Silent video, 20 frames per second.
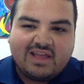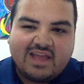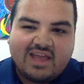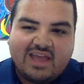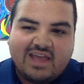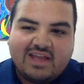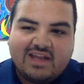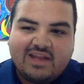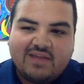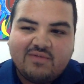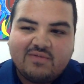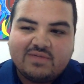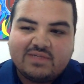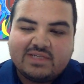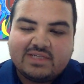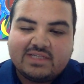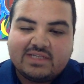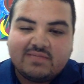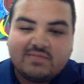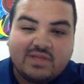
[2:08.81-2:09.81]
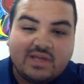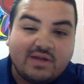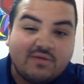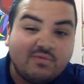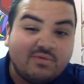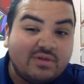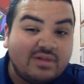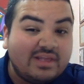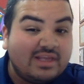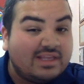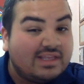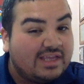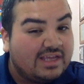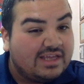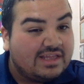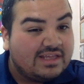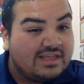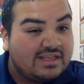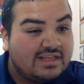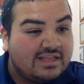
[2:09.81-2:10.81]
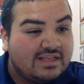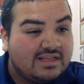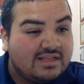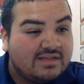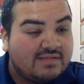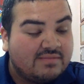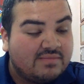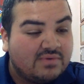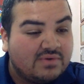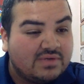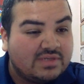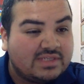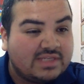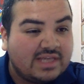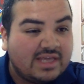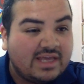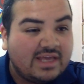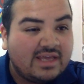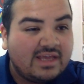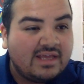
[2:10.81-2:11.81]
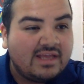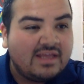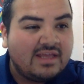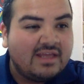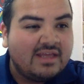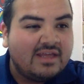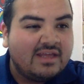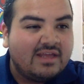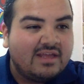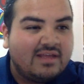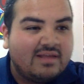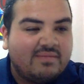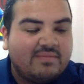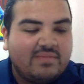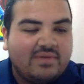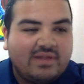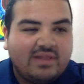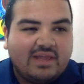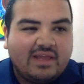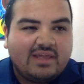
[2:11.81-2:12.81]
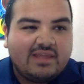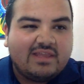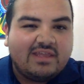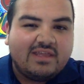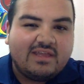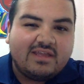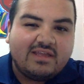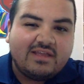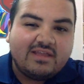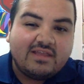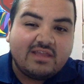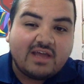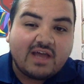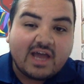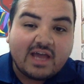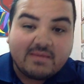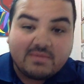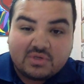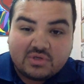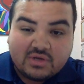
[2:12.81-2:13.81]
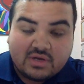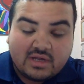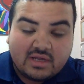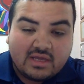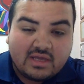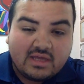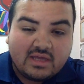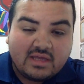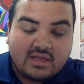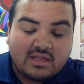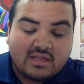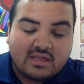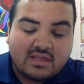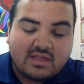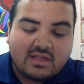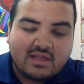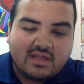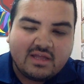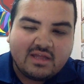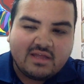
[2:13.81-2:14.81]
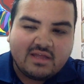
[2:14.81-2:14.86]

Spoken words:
and it wasn't something I really needed per se, but like the hype train and